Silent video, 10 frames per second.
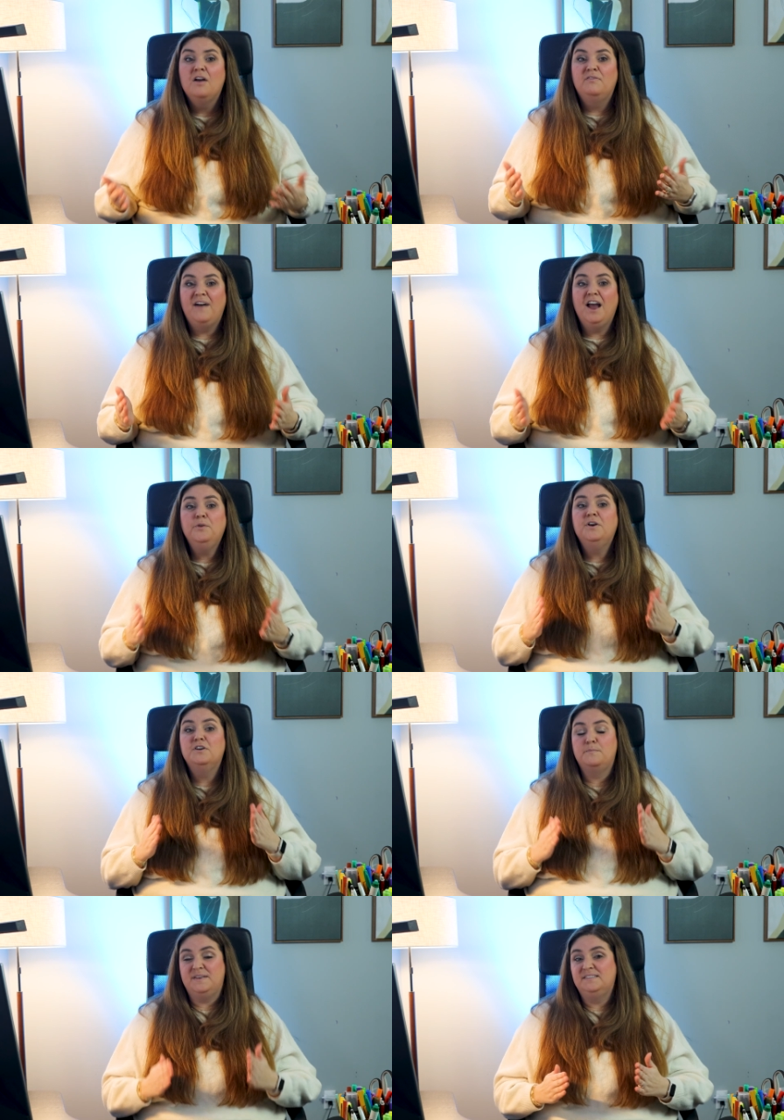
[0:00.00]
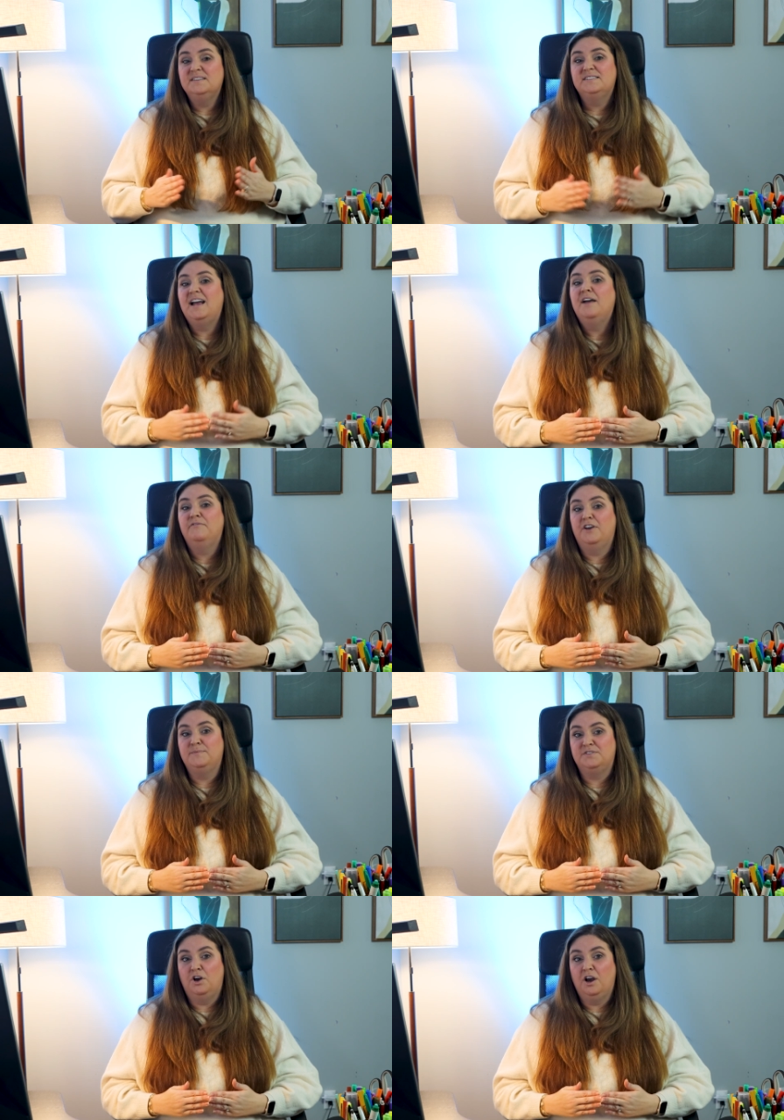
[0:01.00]
Find where your busiest time
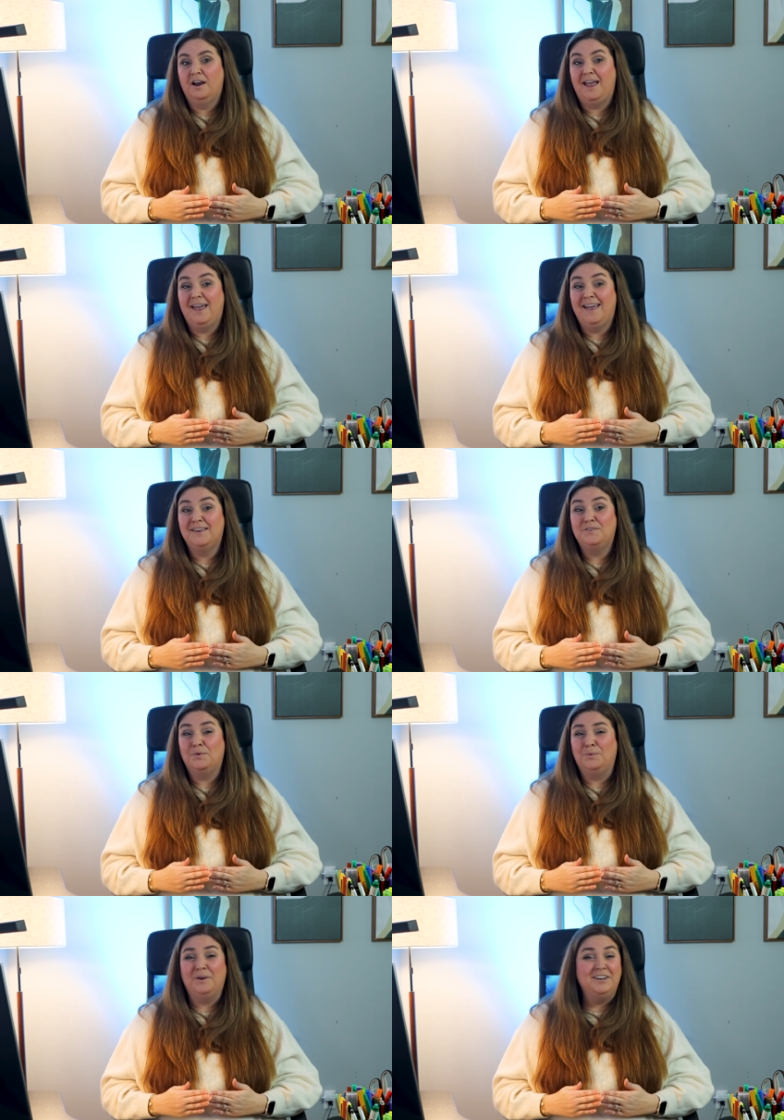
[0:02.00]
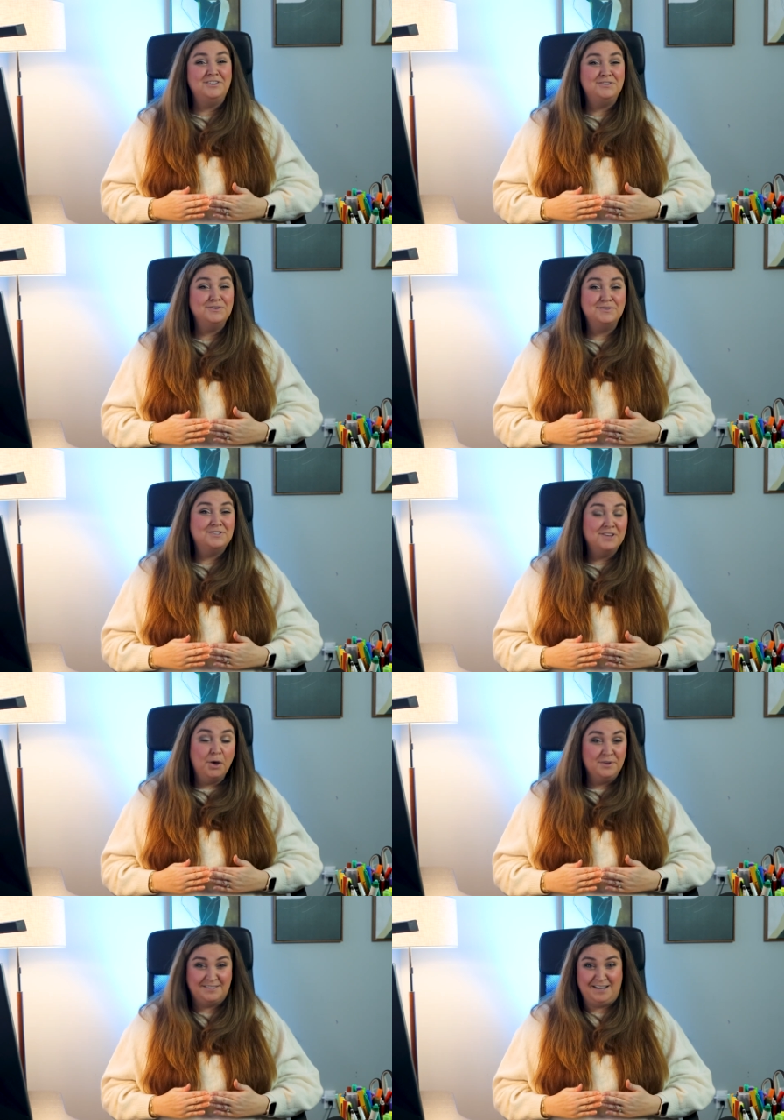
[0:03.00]
frames are and when is your
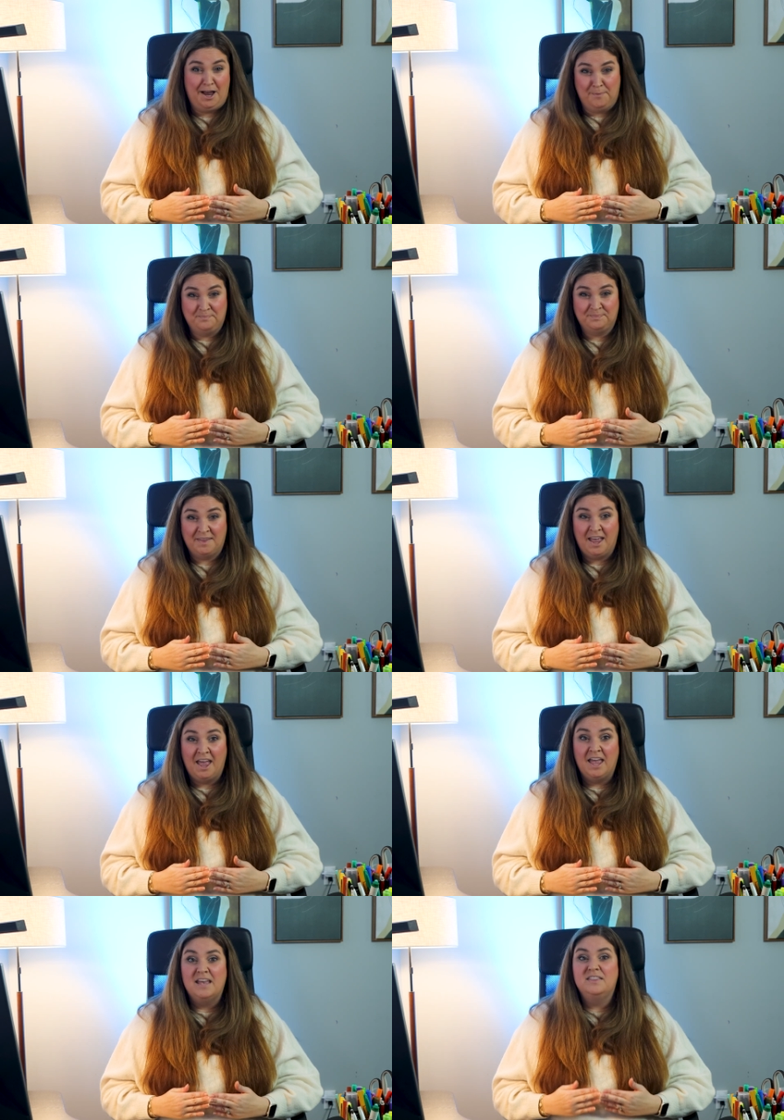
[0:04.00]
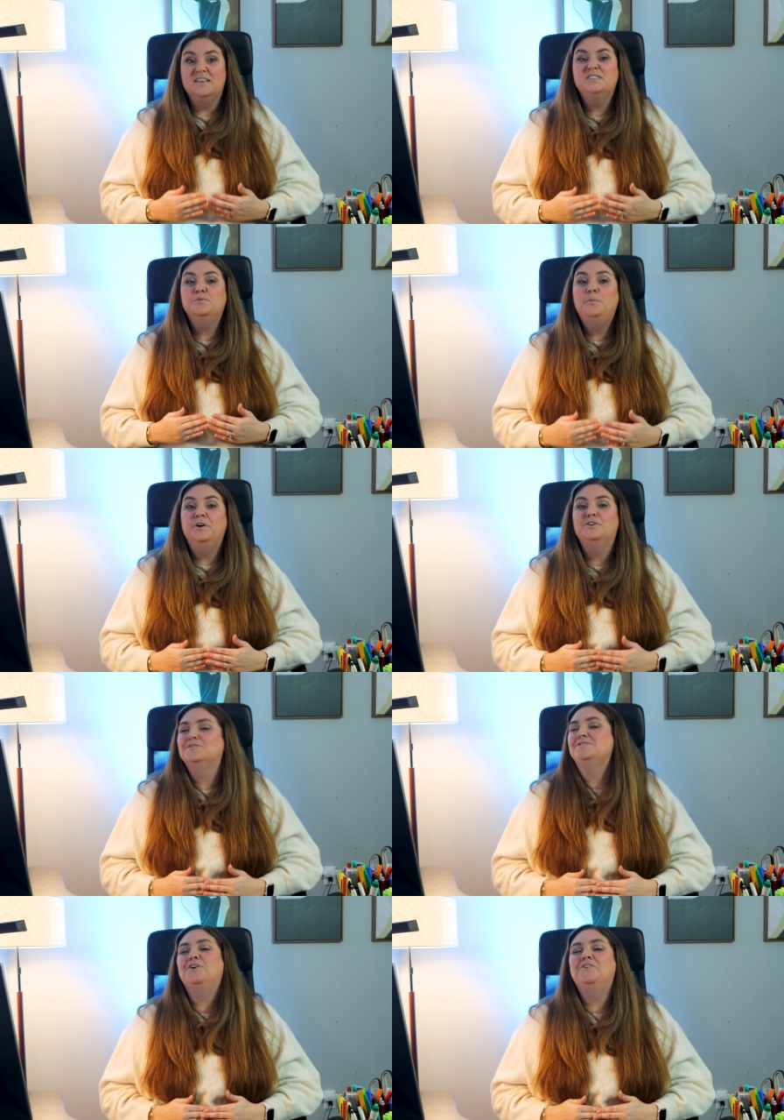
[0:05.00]
slowest time. This will put
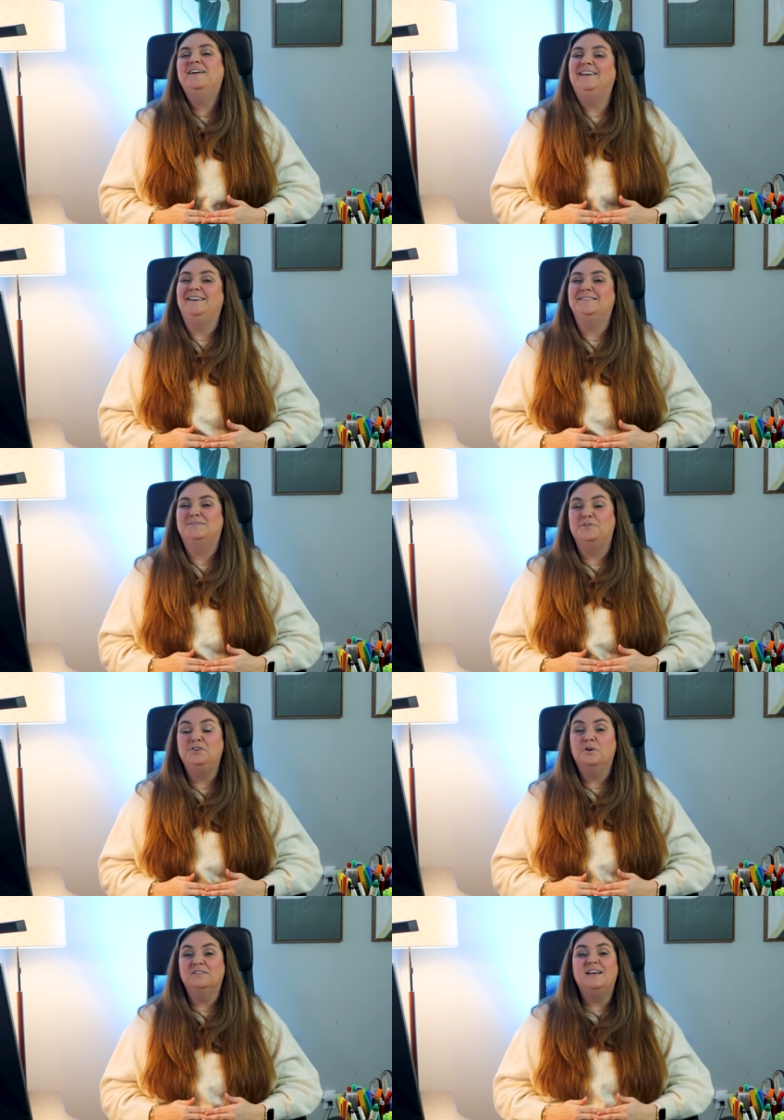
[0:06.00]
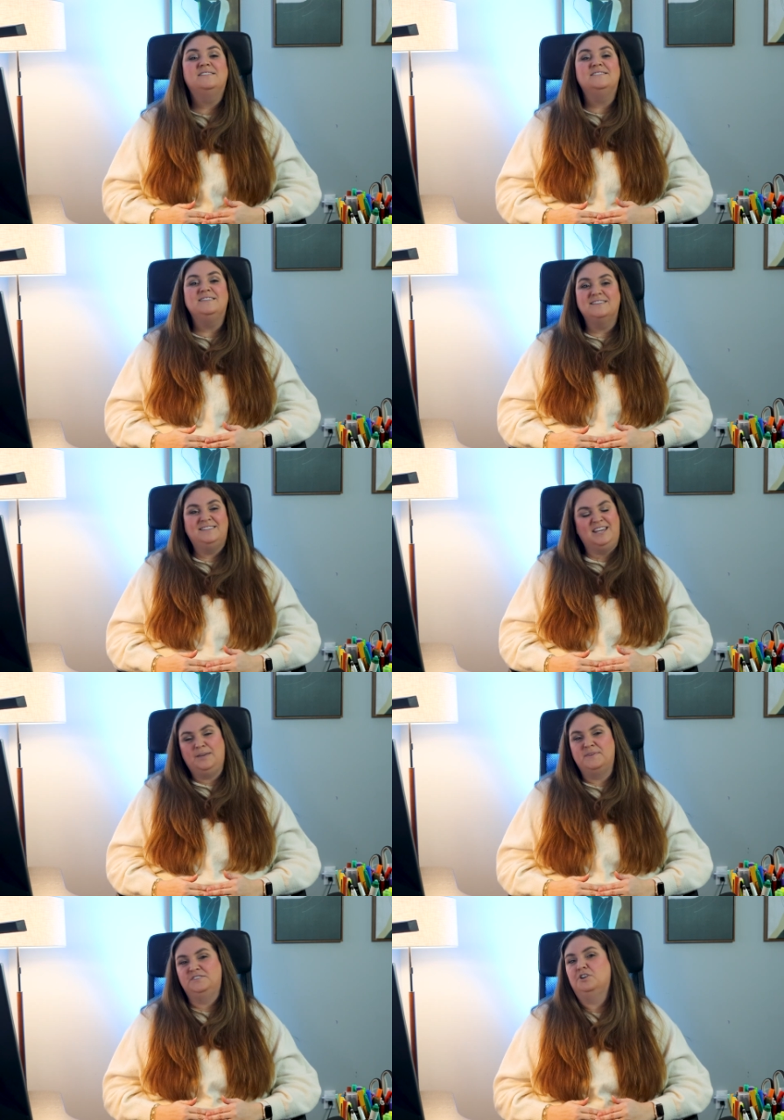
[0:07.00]
your soul at ease when you are lessening the
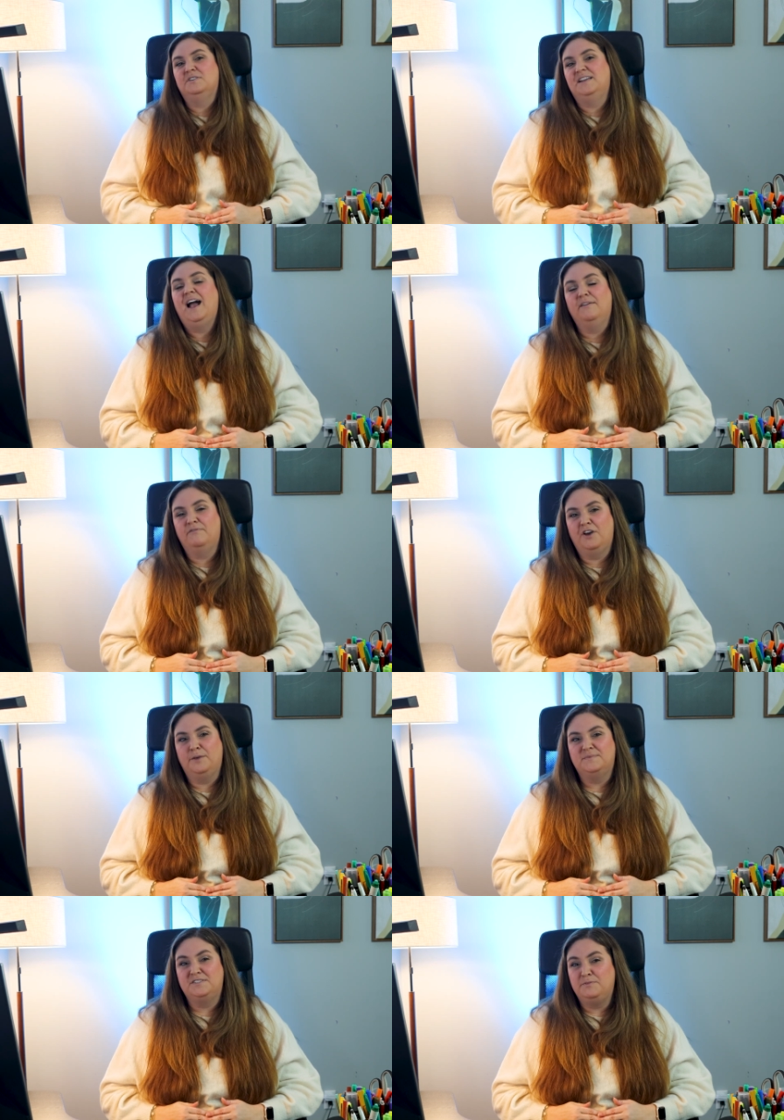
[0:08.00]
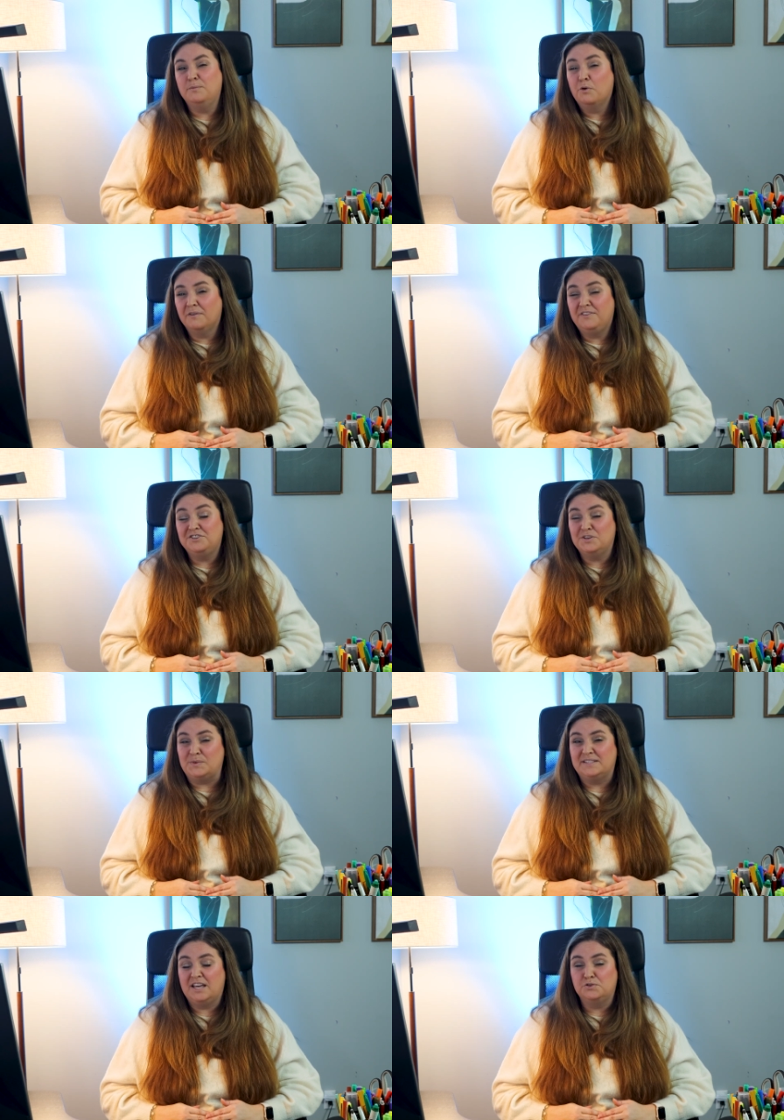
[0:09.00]
team in certain time frames to be more
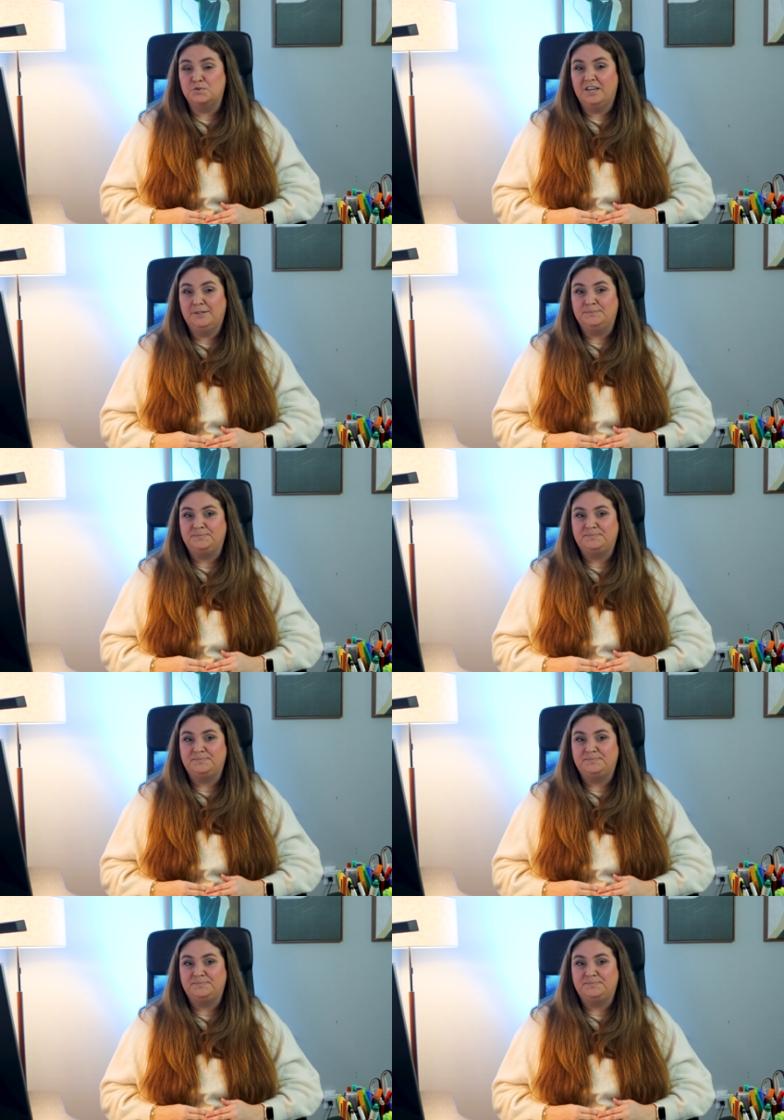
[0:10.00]
efficient with scheduling.